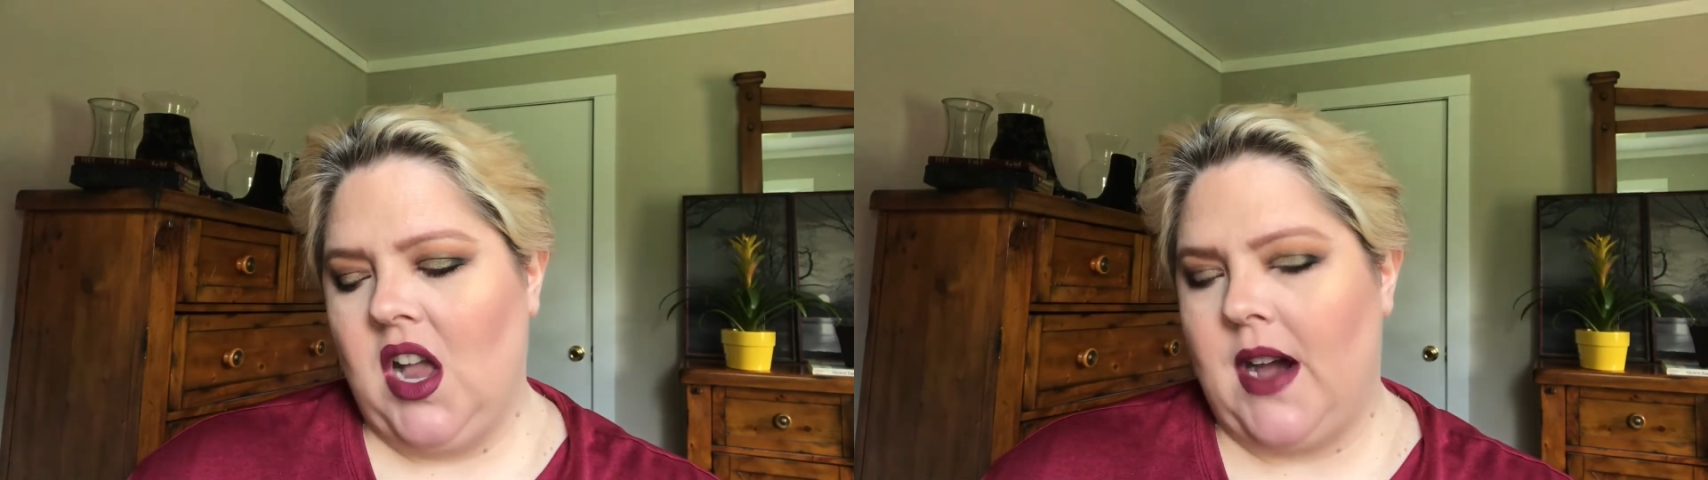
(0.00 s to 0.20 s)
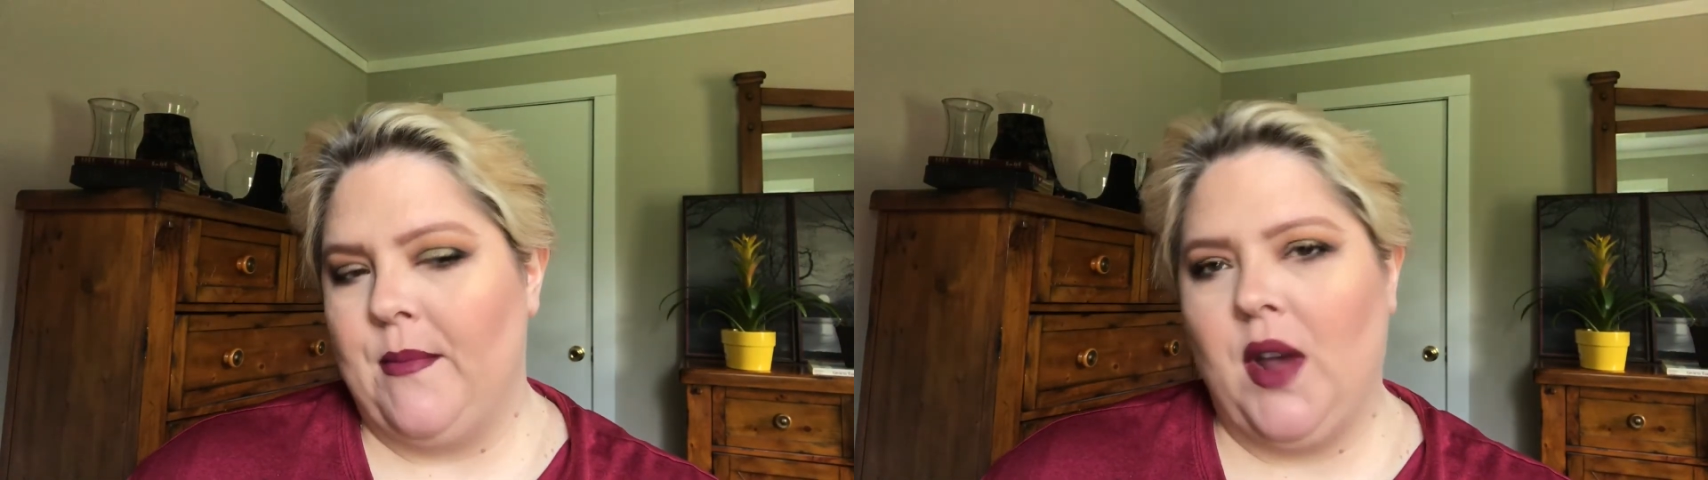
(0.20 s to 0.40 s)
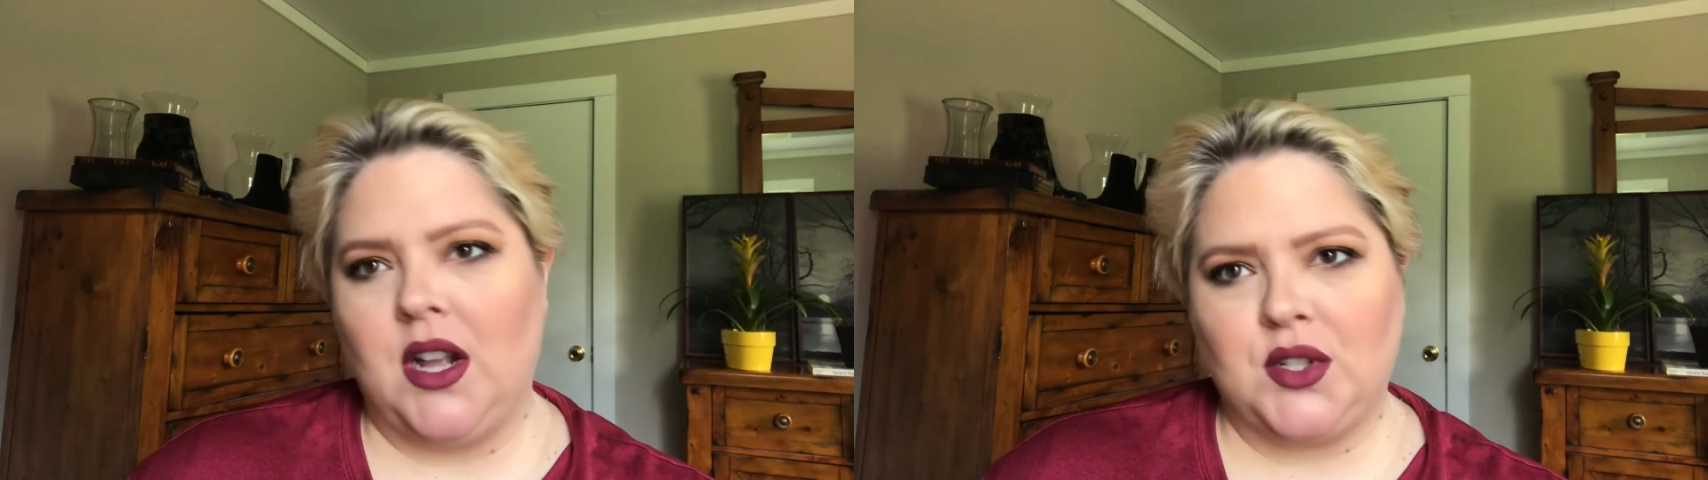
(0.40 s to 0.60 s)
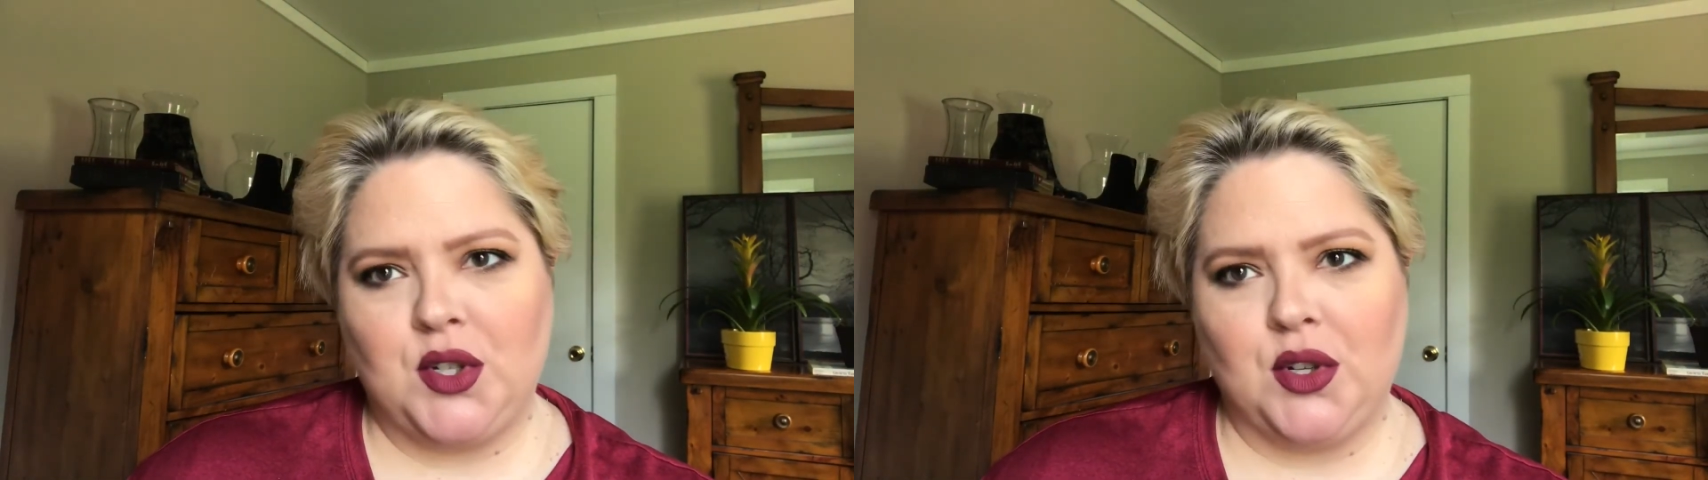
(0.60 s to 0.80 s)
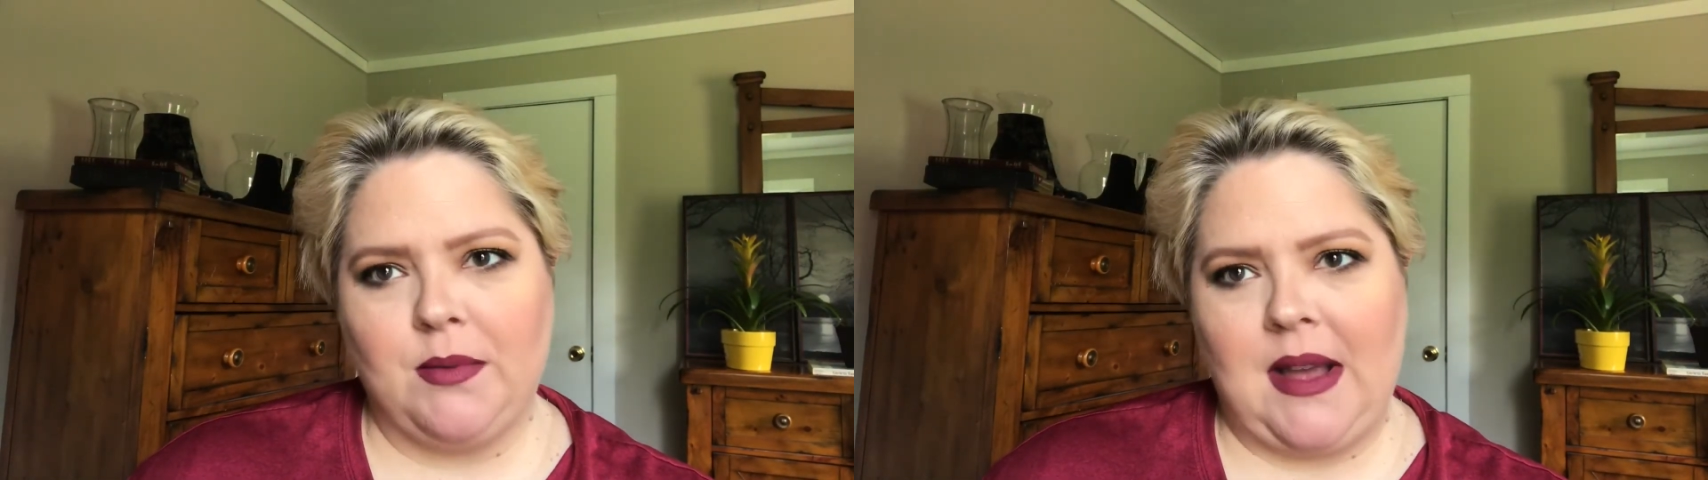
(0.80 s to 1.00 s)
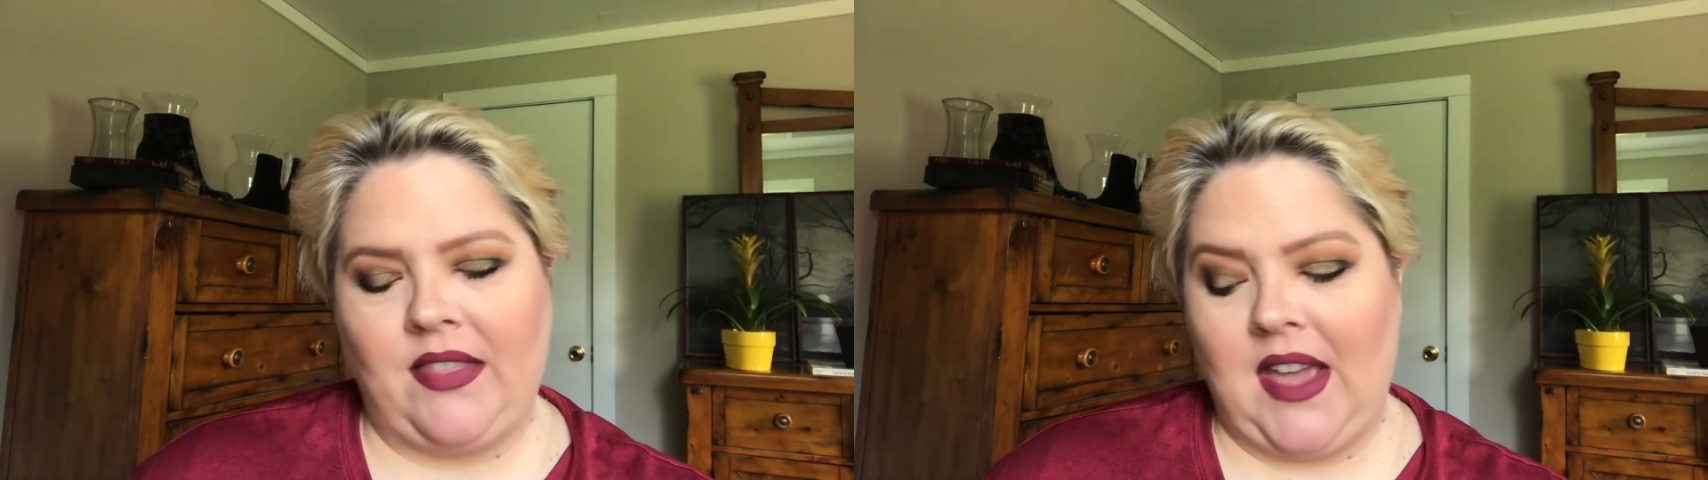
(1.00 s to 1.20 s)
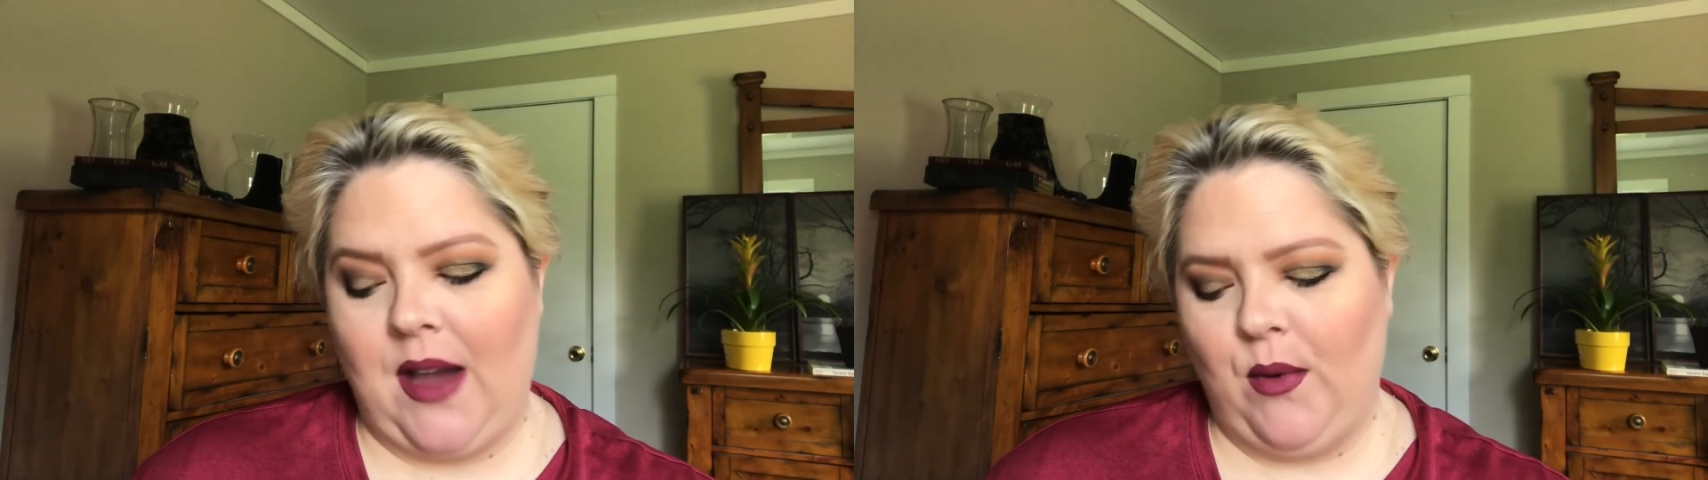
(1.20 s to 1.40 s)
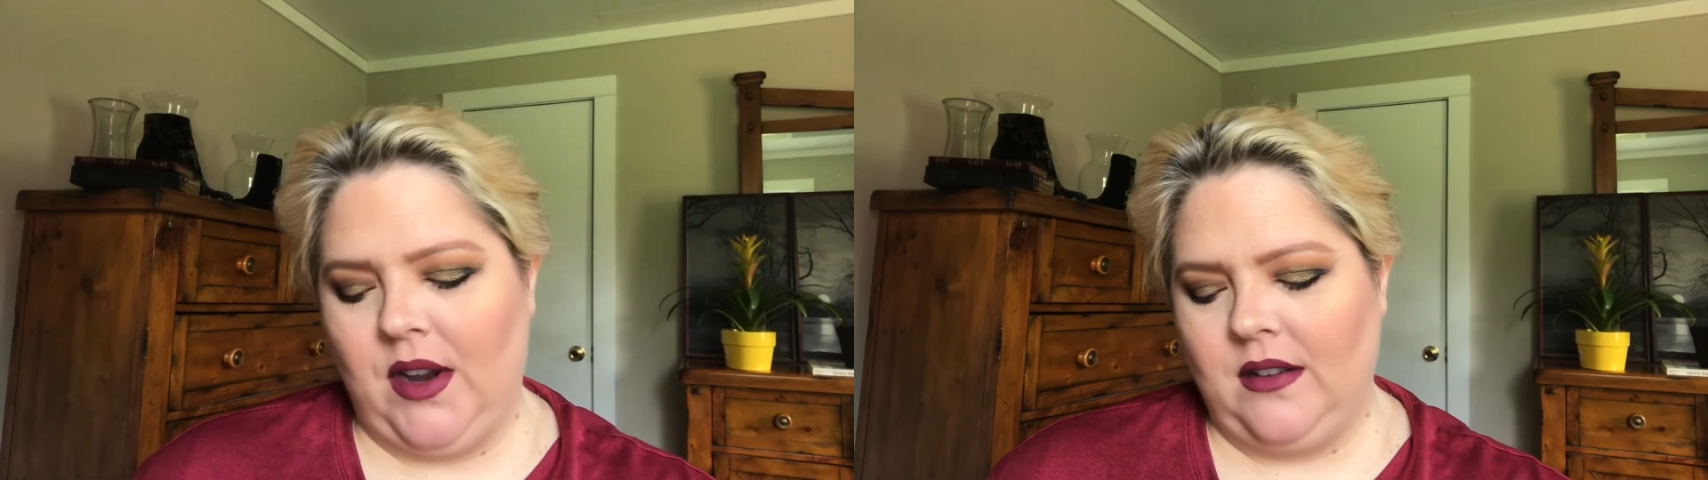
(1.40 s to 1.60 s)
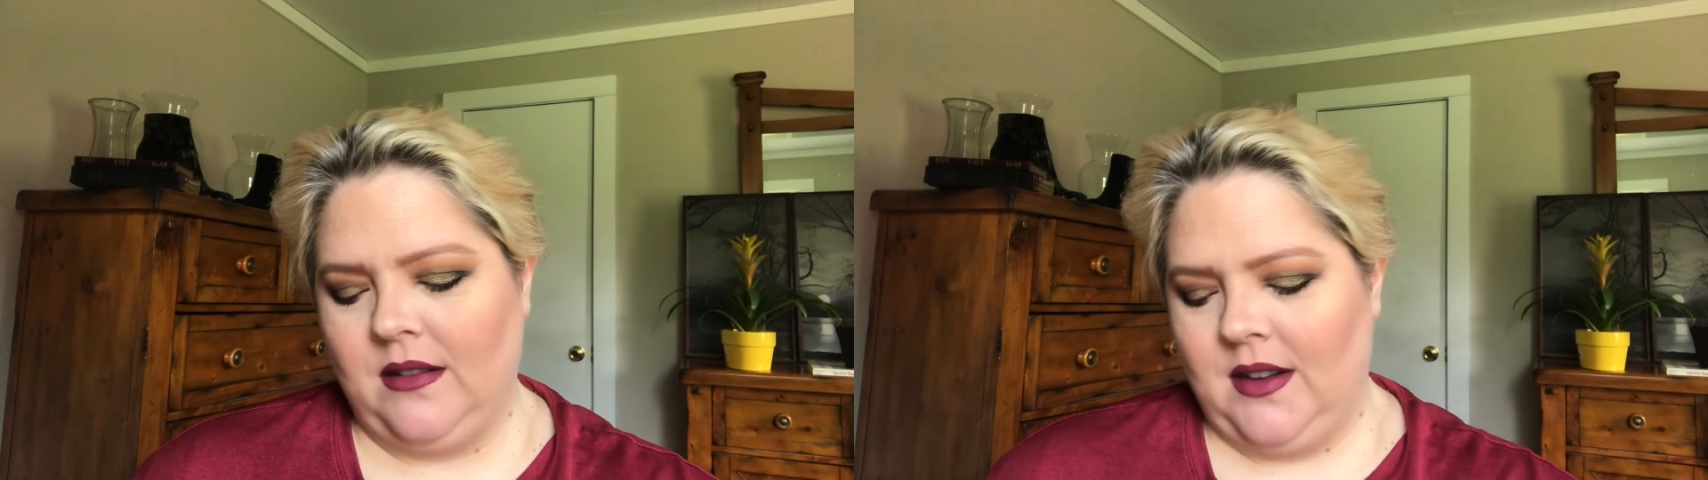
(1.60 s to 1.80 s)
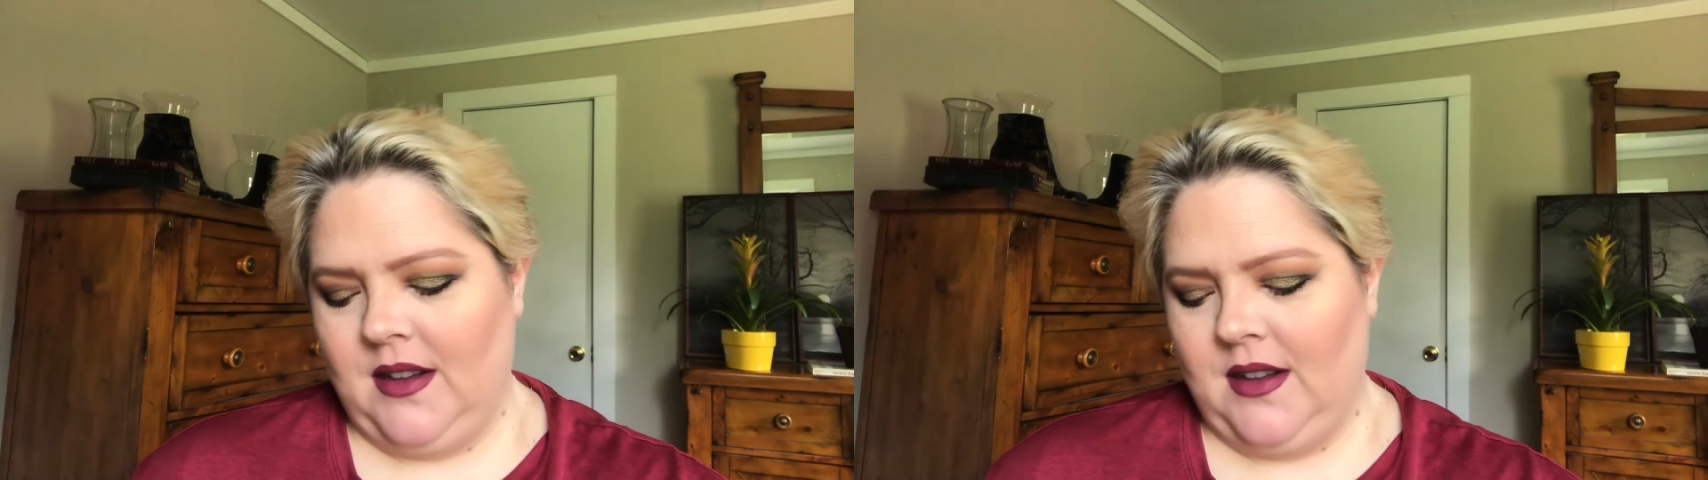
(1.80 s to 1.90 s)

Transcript: I'm not sure about that one.